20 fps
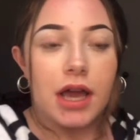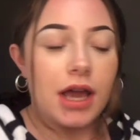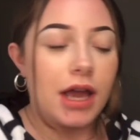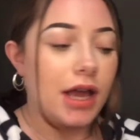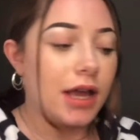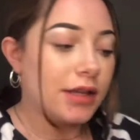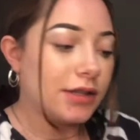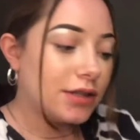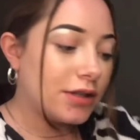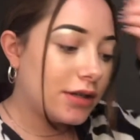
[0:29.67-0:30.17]

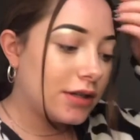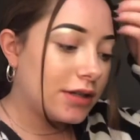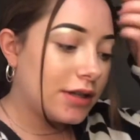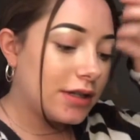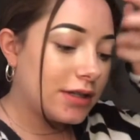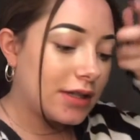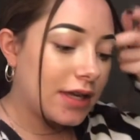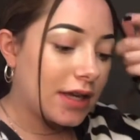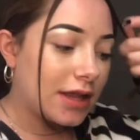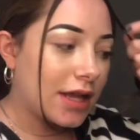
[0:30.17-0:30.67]
and certain
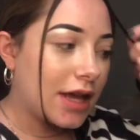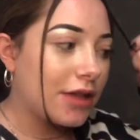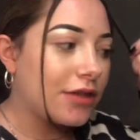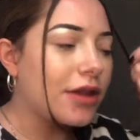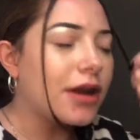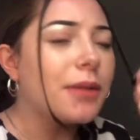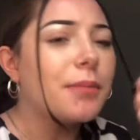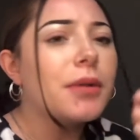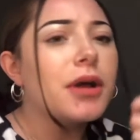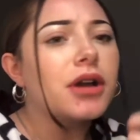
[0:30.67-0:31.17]
things like that
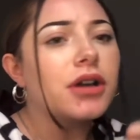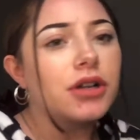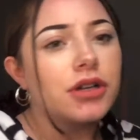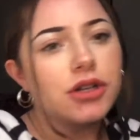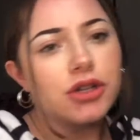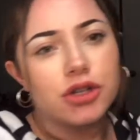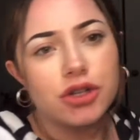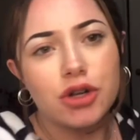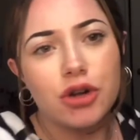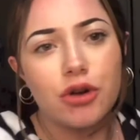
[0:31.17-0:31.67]
that I'm not going
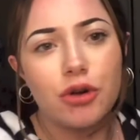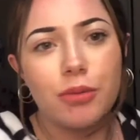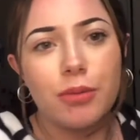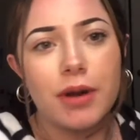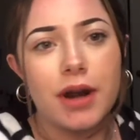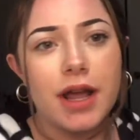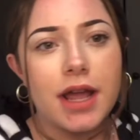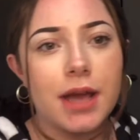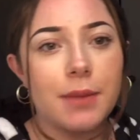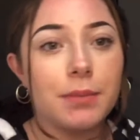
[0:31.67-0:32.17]
to show,
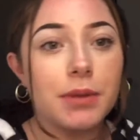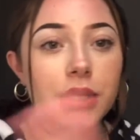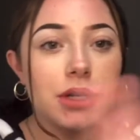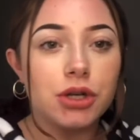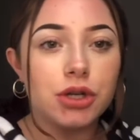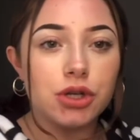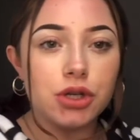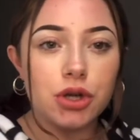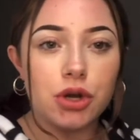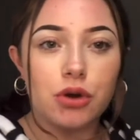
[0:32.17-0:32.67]
but I am going
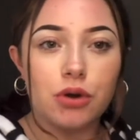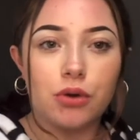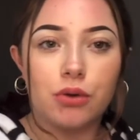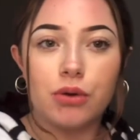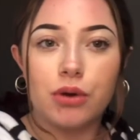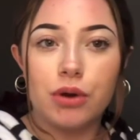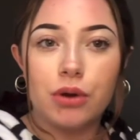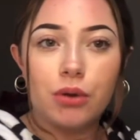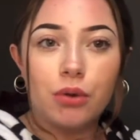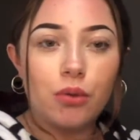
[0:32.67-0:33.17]
to
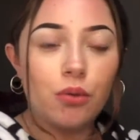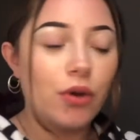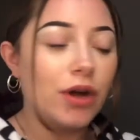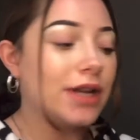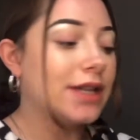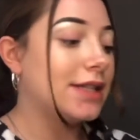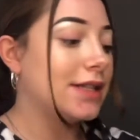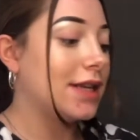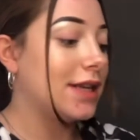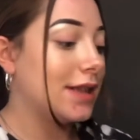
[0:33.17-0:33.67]
show
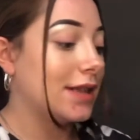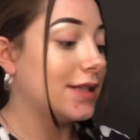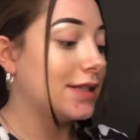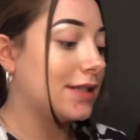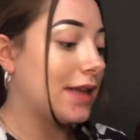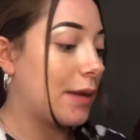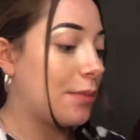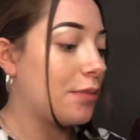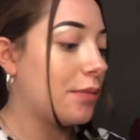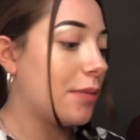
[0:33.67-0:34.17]
what is in this
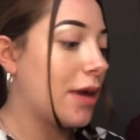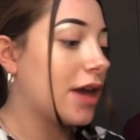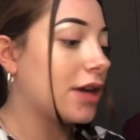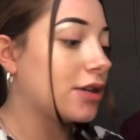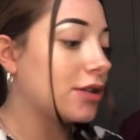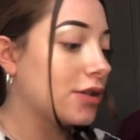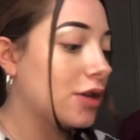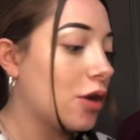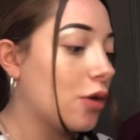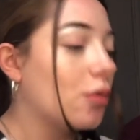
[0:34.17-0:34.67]
diaper
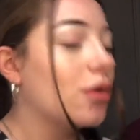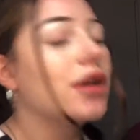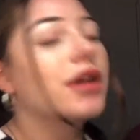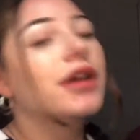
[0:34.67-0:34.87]
bag. So